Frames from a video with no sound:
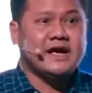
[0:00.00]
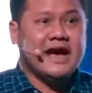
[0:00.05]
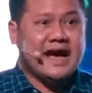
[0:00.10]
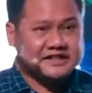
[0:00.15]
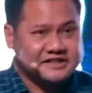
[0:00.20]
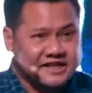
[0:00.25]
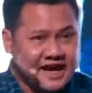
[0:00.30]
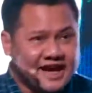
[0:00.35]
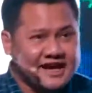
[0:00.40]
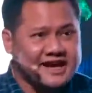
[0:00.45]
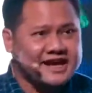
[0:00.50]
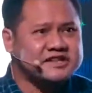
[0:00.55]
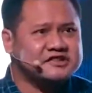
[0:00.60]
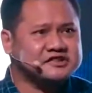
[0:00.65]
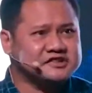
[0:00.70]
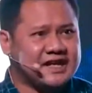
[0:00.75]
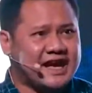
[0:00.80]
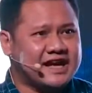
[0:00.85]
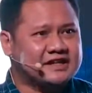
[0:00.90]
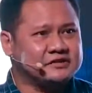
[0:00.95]
A talent
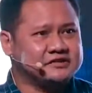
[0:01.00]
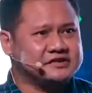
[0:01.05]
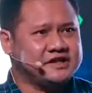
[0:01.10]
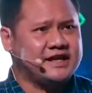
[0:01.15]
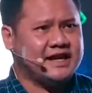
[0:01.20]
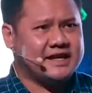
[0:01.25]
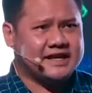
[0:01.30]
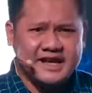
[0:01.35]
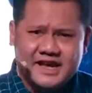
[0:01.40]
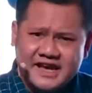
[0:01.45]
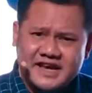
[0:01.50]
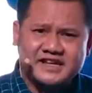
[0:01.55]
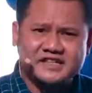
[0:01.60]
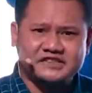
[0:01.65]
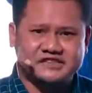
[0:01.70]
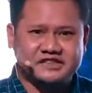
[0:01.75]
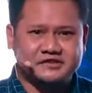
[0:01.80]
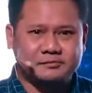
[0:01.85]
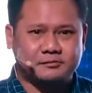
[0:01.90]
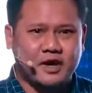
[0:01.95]
start to see hey,
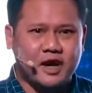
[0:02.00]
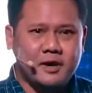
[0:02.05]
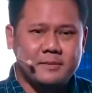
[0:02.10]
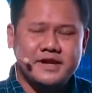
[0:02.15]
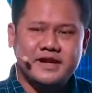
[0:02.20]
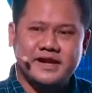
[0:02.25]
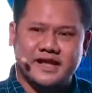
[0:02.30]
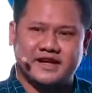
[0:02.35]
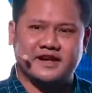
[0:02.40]
this is probably